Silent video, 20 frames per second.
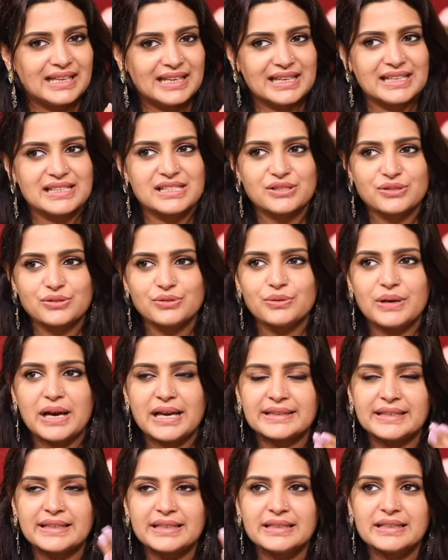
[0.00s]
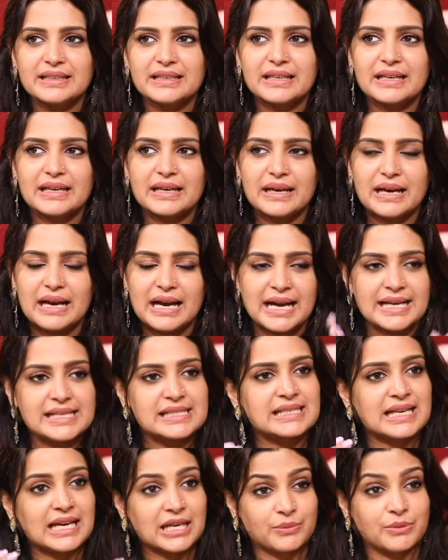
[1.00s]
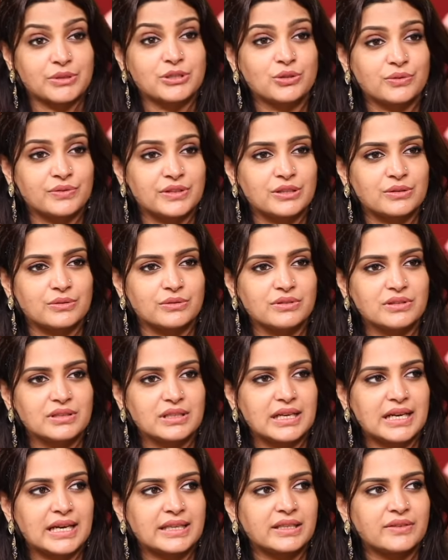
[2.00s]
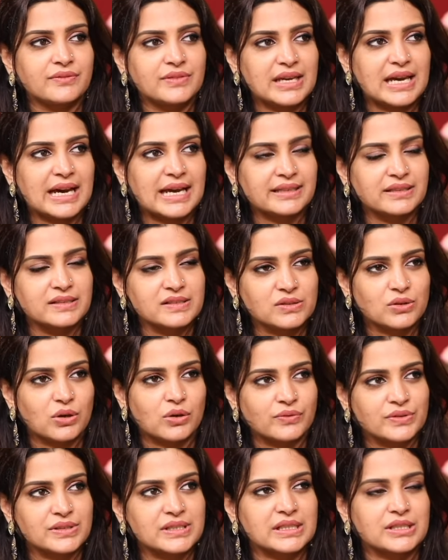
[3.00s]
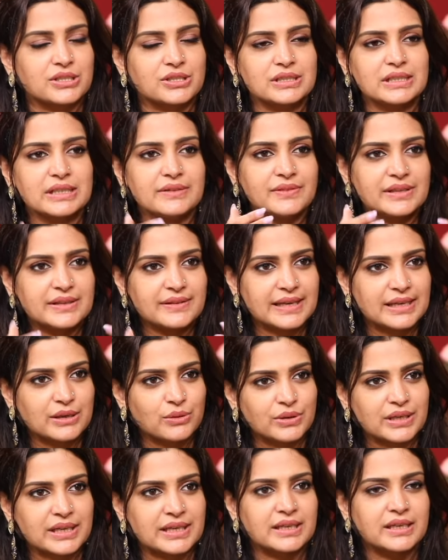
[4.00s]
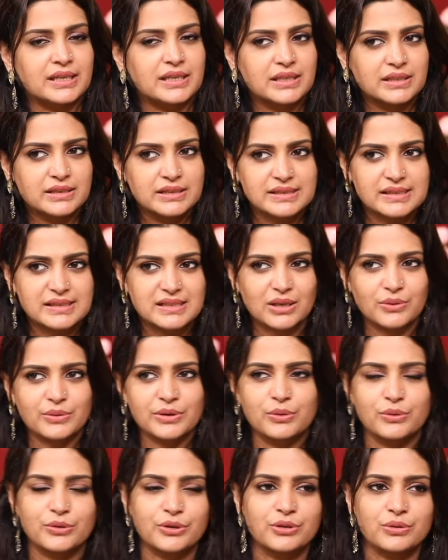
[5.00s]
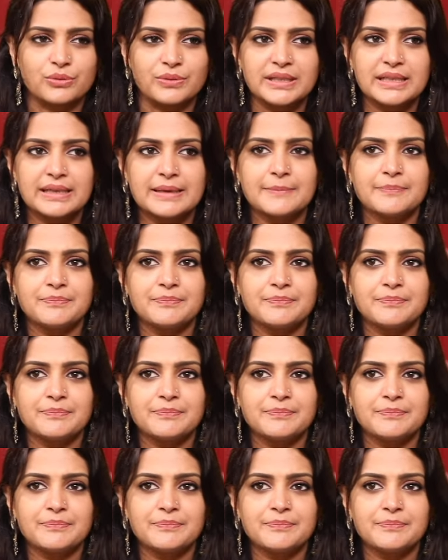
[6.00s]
It's true. And then I sat with Tovino. And then we had this conversation. And we were like, okay, this is how we're going to do it.